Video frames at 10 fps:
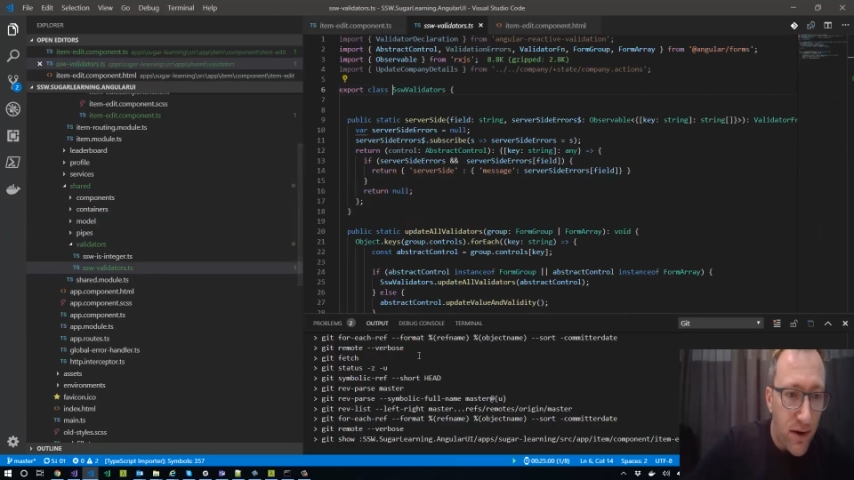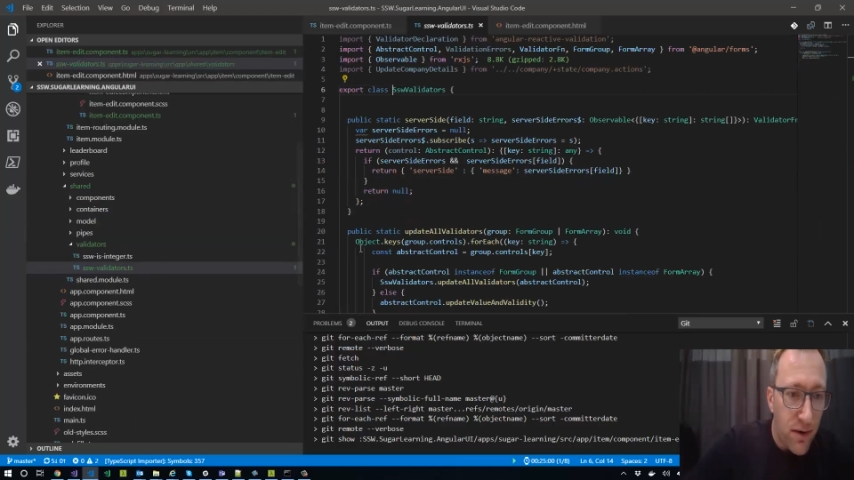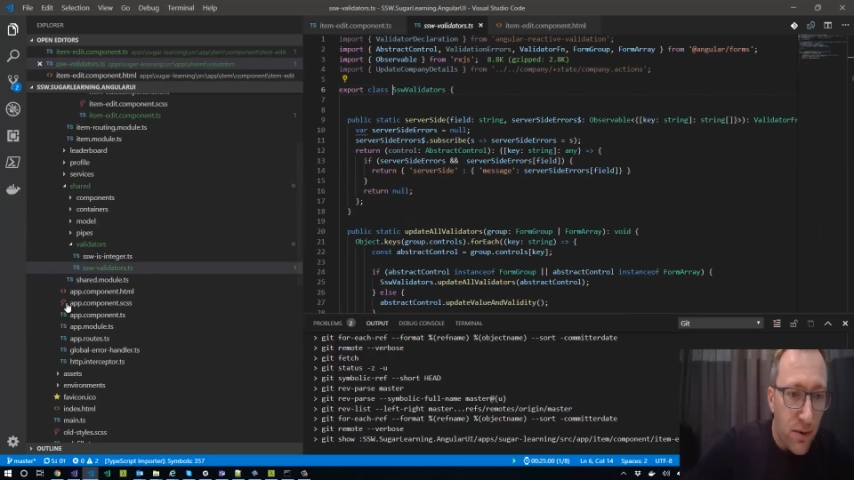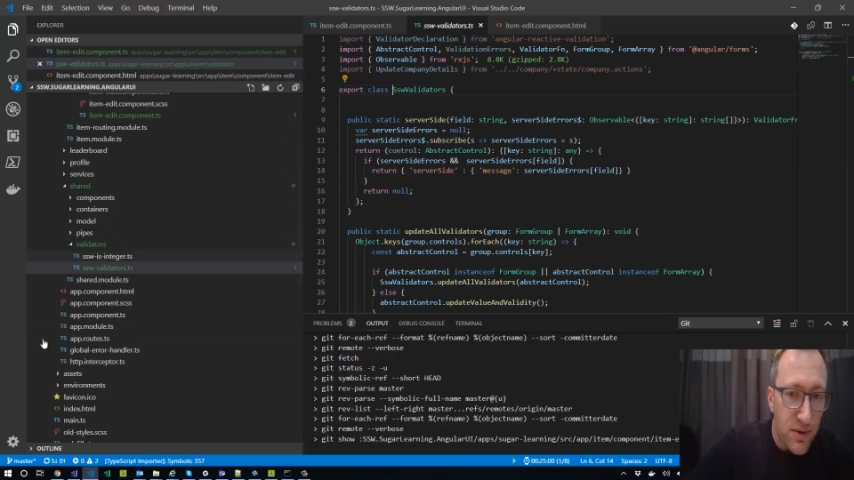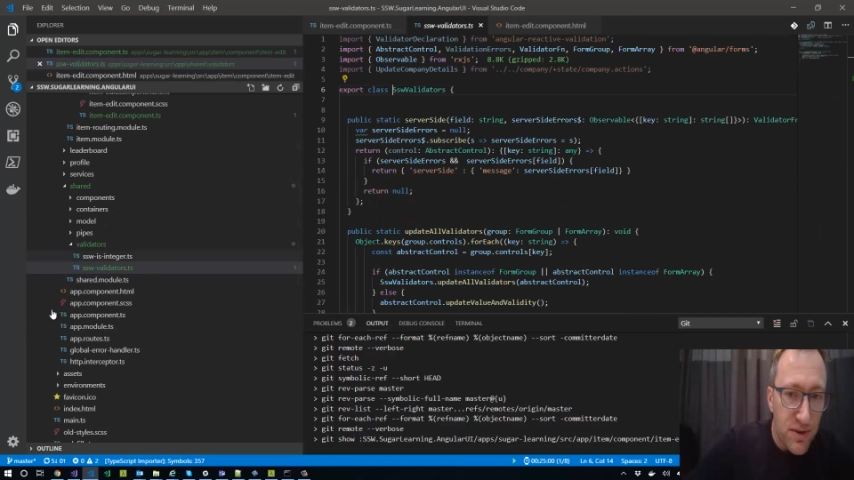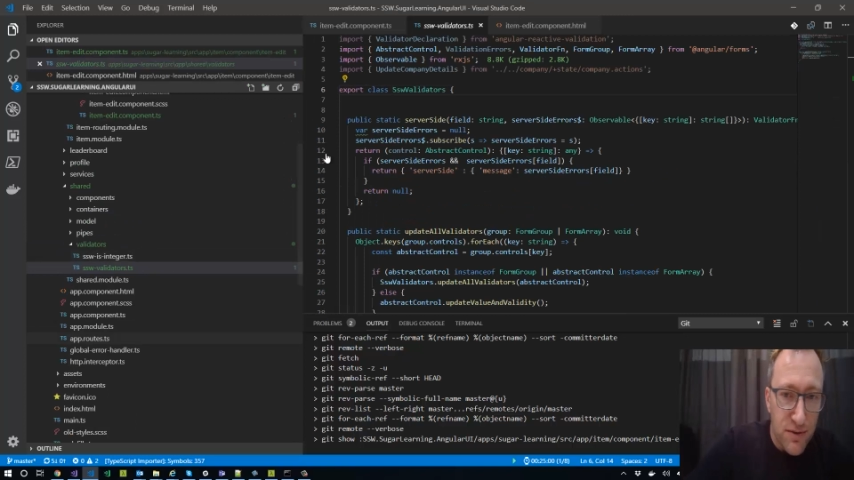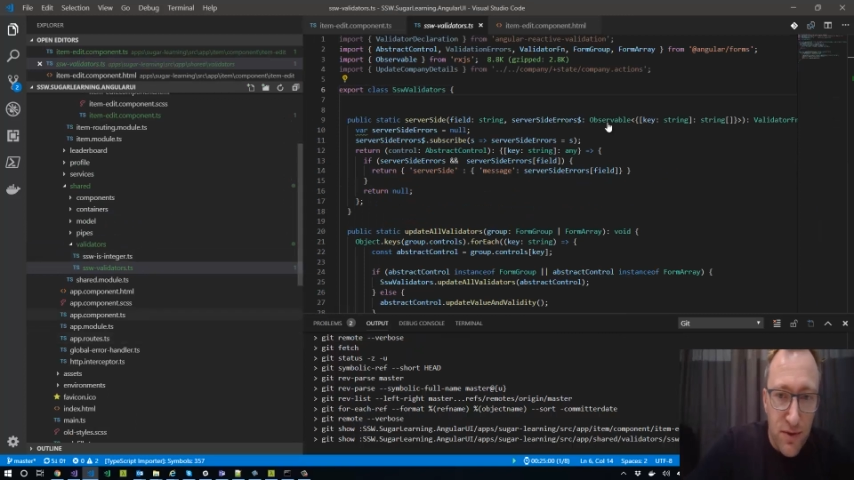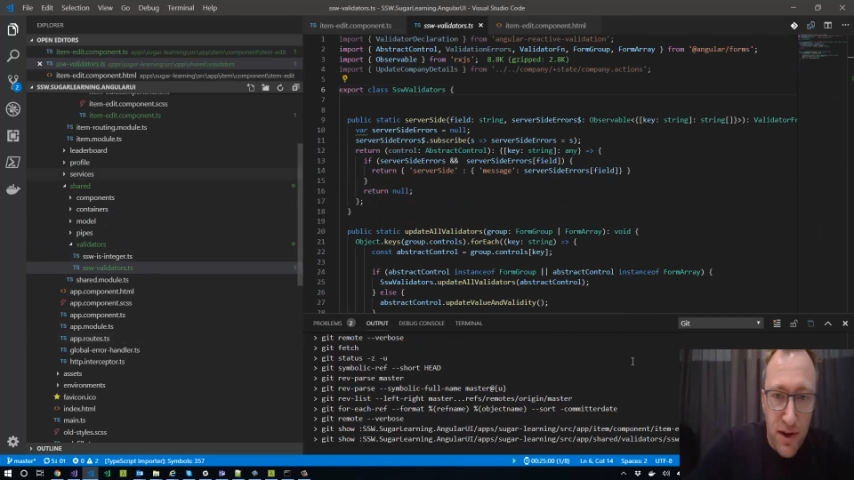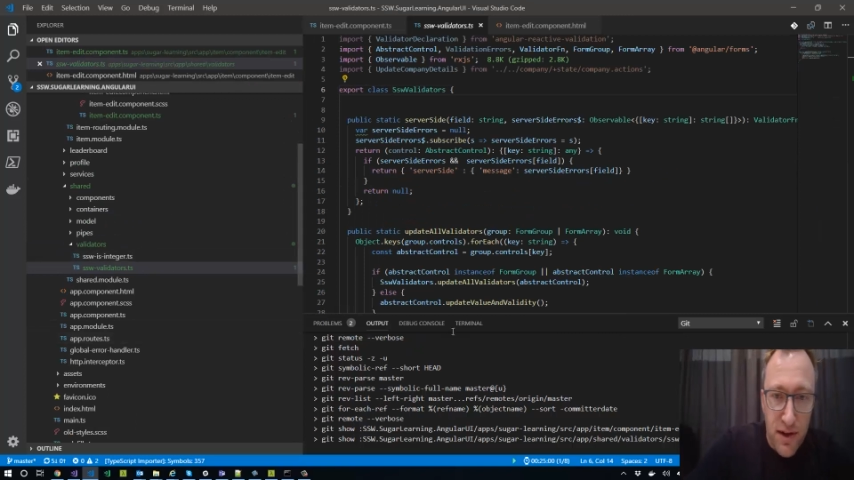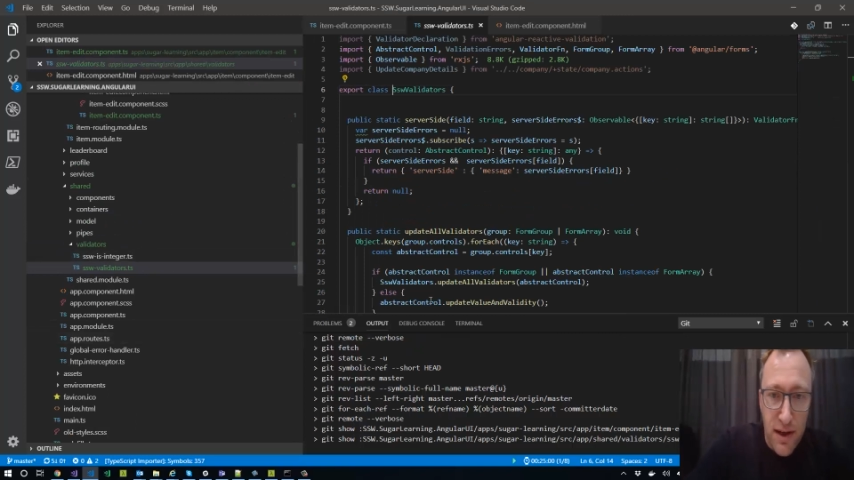file, which is
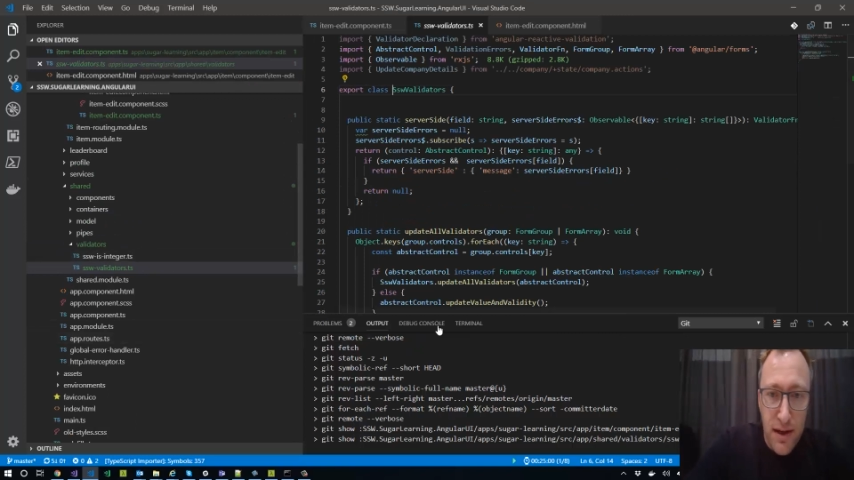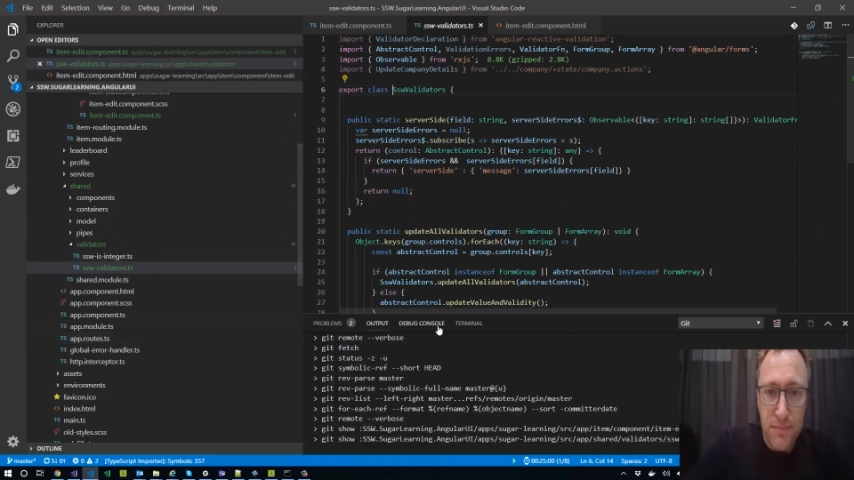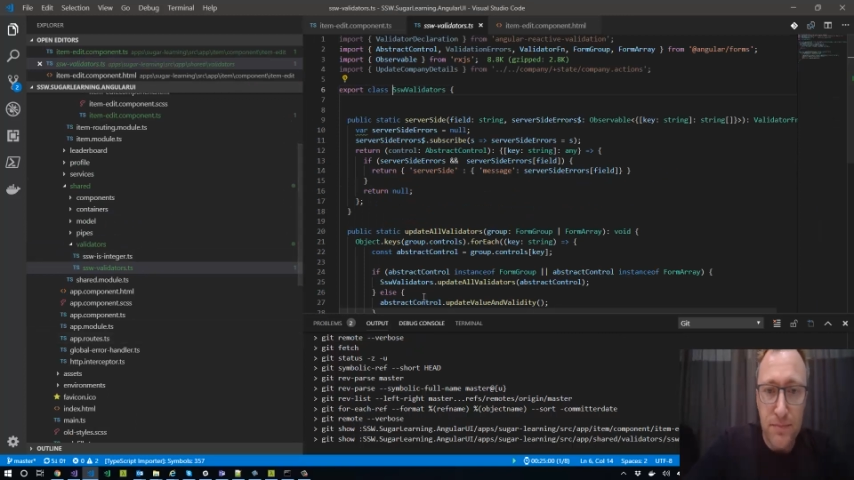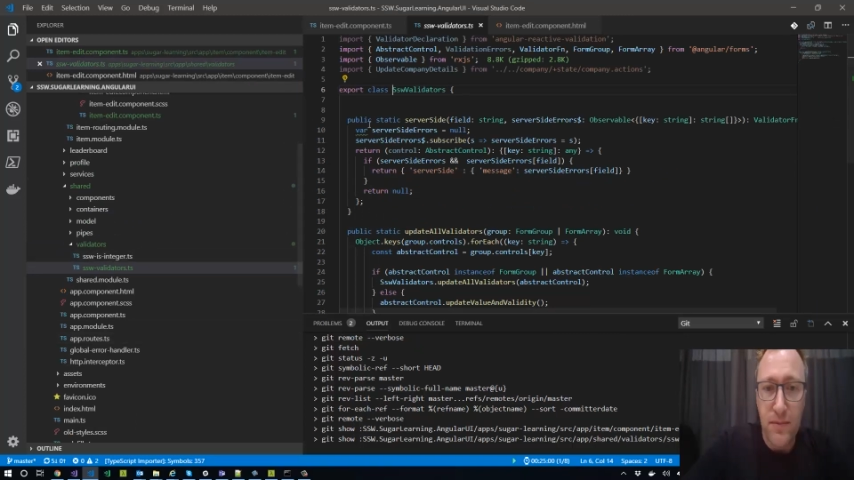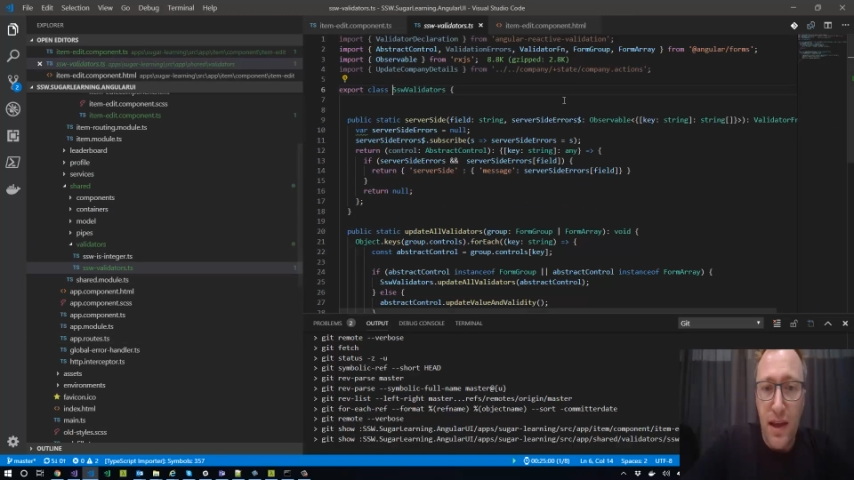right here.